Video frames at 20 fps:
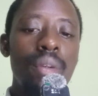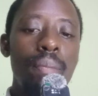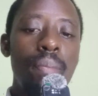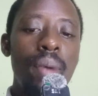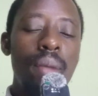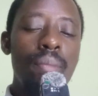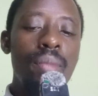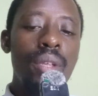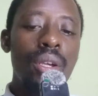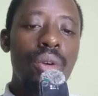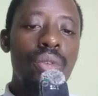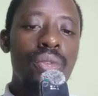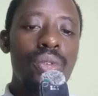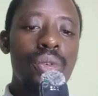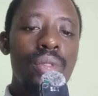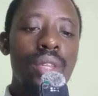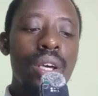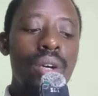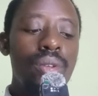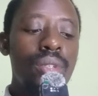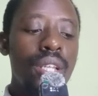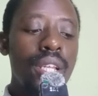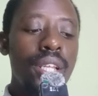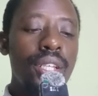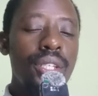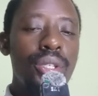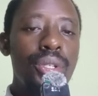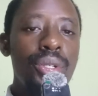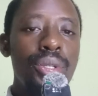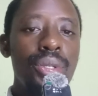Republic of
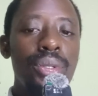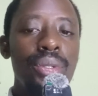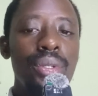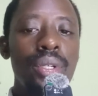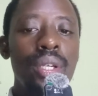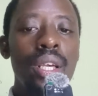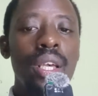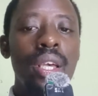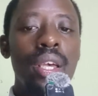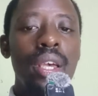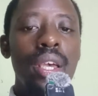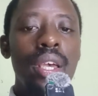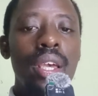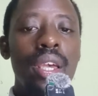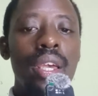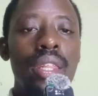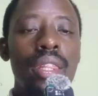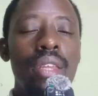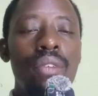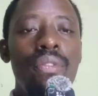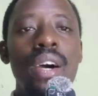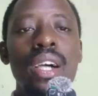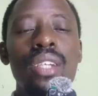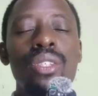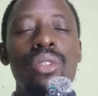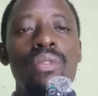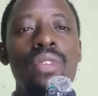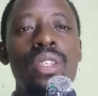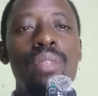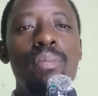2002, the
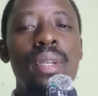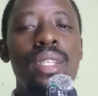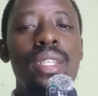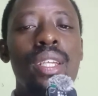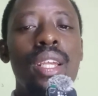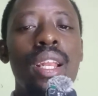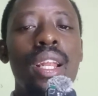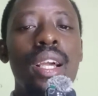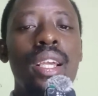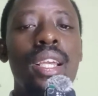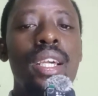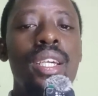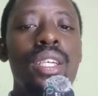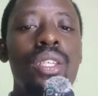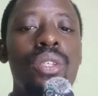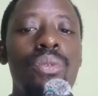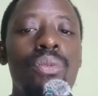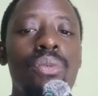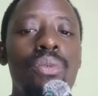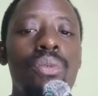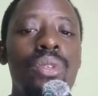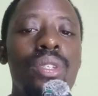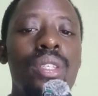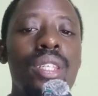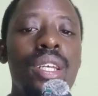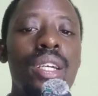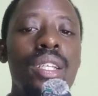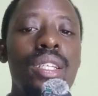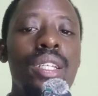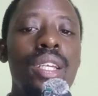facts of this particular case was
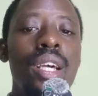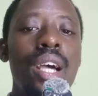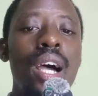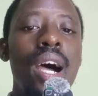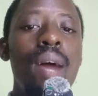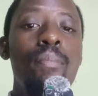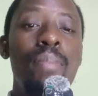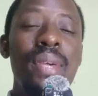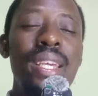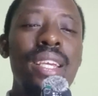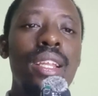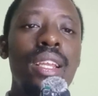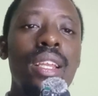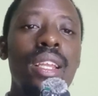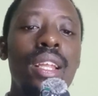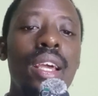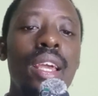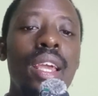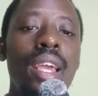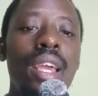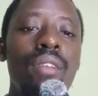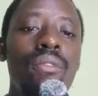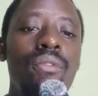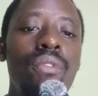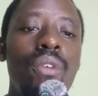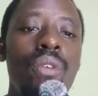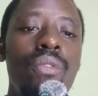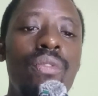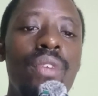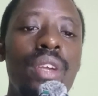that appeal
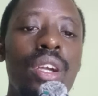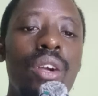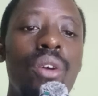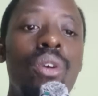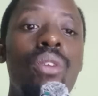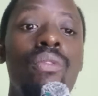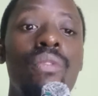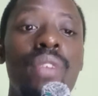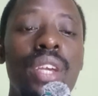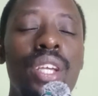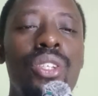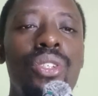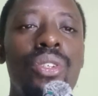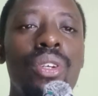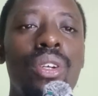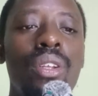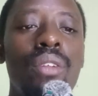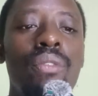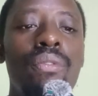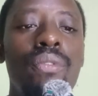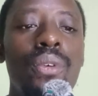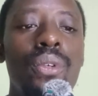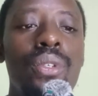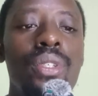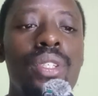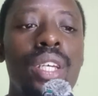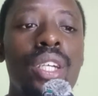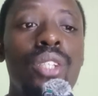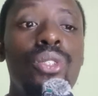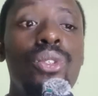involving conviction for
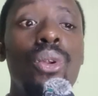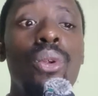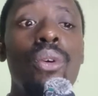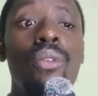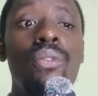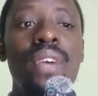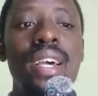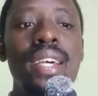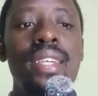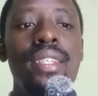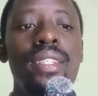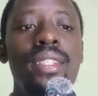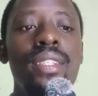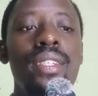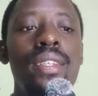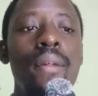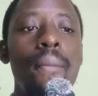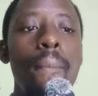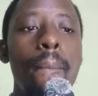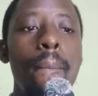sexual offense